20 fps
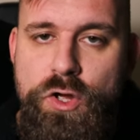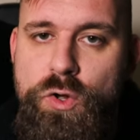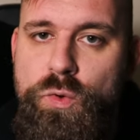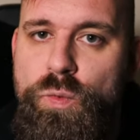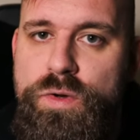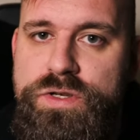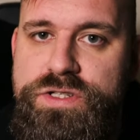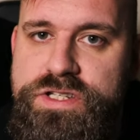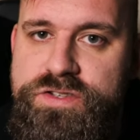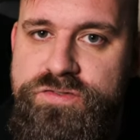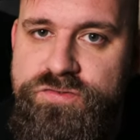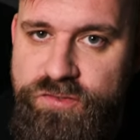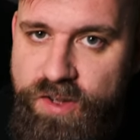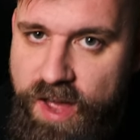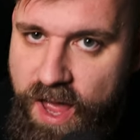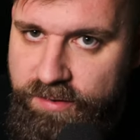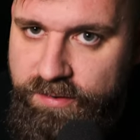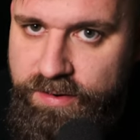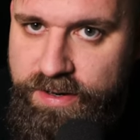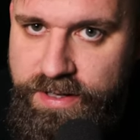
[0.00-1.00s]
which is
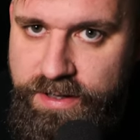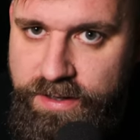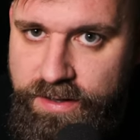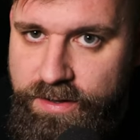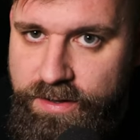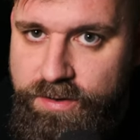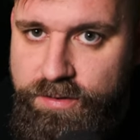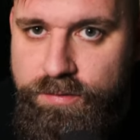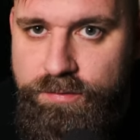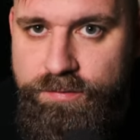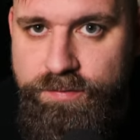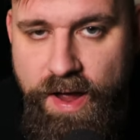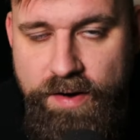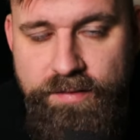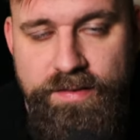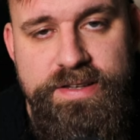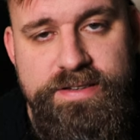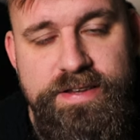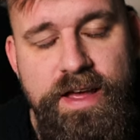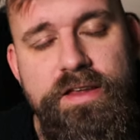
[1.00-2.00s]
very,
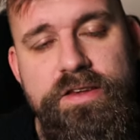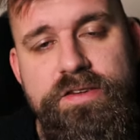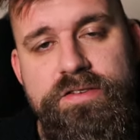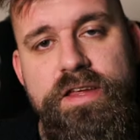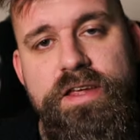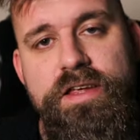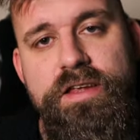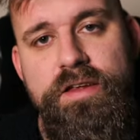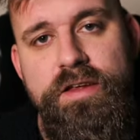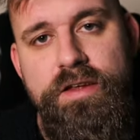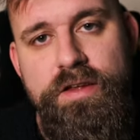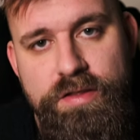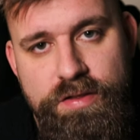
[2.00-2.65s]
very tasty.